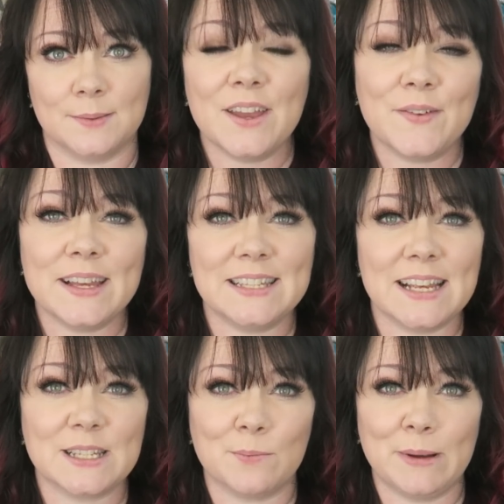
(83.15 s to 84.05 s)
If it
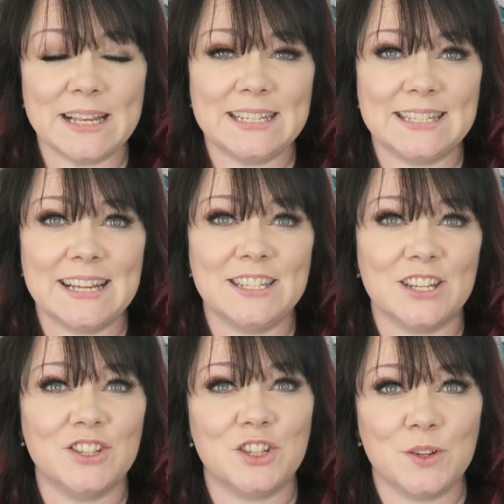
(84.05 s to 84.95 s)
says complete
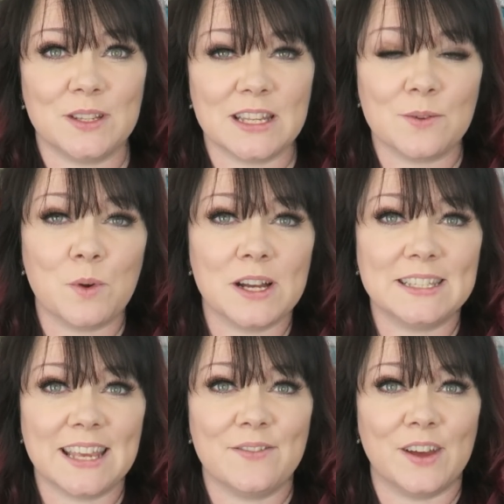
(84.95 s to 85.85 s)
sentence using the words
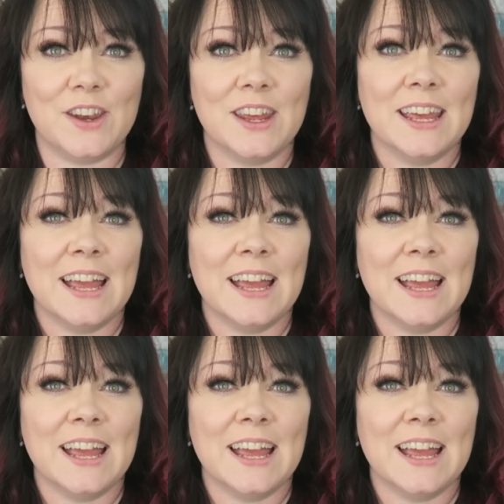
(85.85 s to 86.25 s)
given,